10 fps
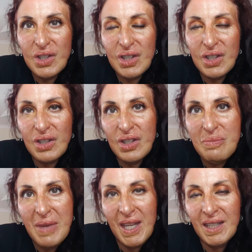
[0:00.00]
to the
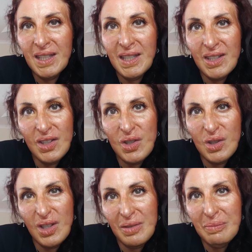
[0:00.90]
main
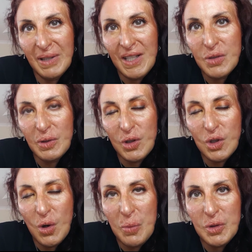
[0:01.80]
sort of place where the
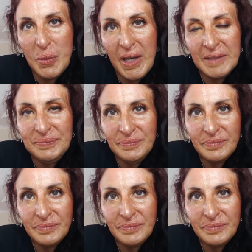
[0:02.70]
shops were.